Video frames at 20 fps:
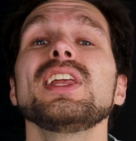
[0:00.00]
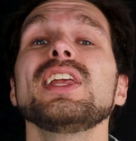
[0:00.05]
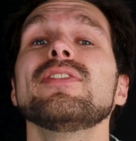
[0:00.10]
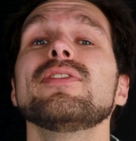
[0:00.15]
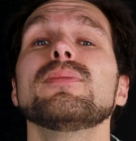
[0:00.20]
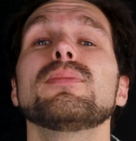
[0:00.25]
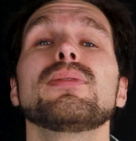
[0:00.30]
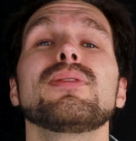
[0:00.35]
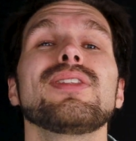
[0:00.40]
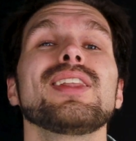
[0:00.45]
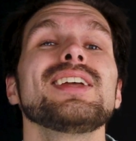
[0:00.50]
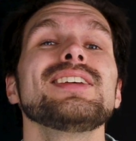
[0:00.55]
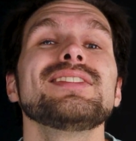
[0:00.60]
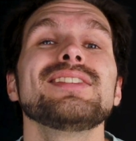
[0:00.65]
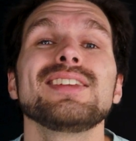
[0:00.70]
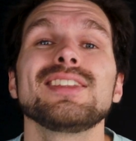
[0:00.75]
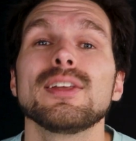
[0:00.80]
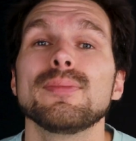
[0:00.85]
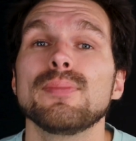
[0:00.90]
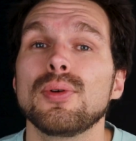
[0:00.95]
even
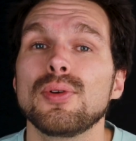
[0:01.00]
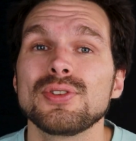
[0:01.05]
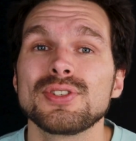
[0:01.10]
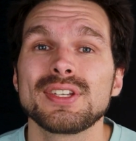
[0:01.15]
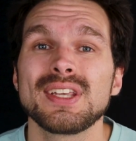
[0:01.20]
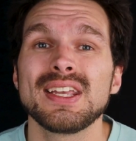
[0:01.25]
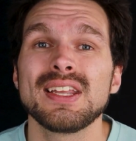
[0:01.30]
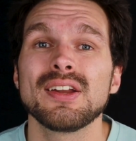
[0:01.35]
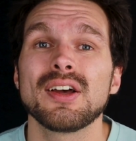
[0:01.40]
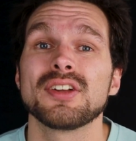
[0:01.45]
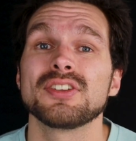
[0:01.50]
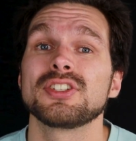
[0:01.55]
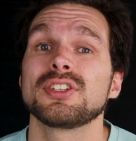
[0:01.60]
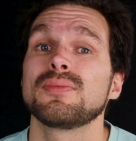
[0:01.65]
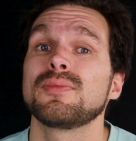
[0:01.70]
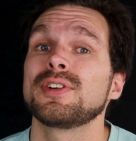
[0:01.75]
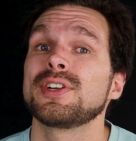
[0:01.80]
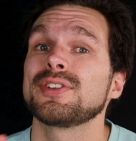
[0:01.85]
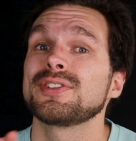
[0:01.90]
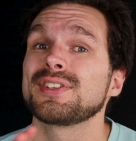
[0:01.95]
placing the Moleskin on
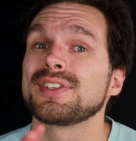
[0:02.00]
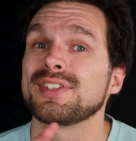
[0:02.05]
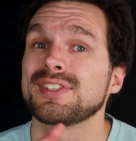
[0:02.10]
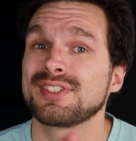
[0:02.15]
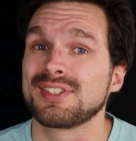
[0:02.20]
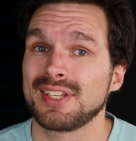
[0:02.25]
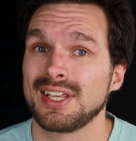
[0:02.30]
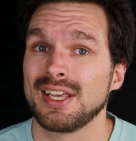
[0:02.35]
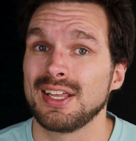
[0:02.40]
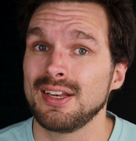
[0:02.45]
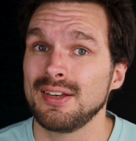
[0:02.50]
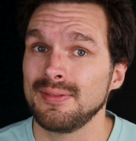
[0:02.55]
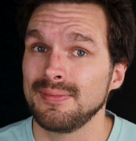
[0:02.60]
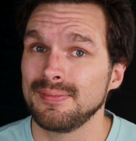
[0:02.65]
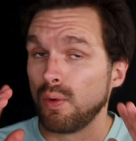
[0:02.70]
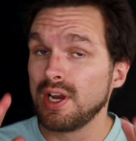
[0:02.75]
someone else's skin,